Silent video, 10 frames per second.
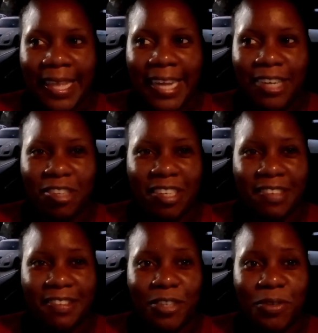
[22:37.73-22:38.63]
you just
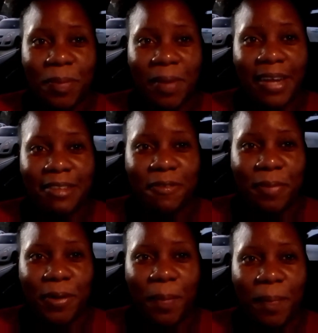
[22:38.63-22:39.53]
say that I'm asking for
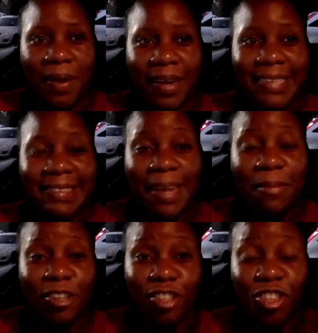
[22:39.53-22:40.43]
my number, and it's like me
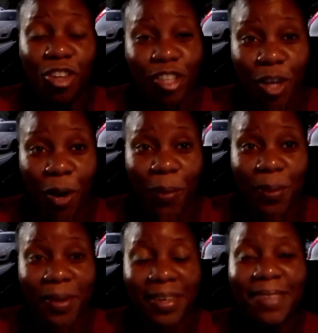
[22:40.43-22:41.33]
just shut
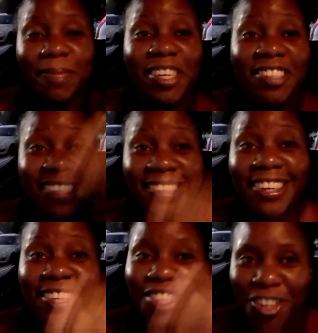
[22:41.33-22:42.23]
down, me just
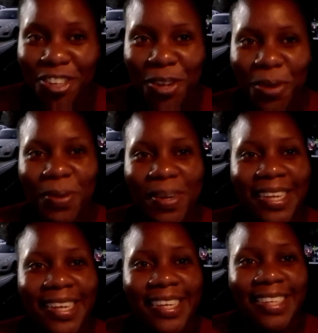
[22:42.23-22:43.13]
literally shut down.
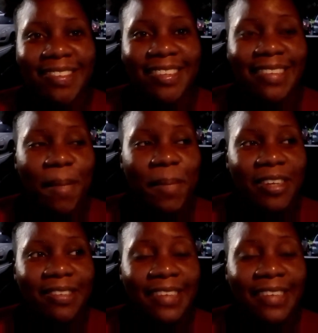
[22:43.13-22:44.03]
So it's like me
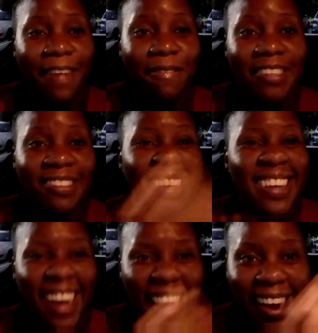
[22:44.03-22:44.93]
just have this
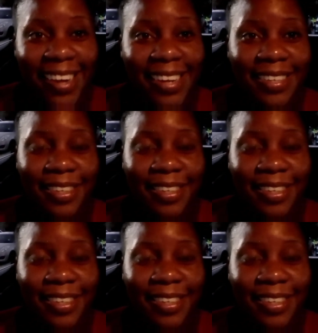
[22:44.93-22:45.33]
guard,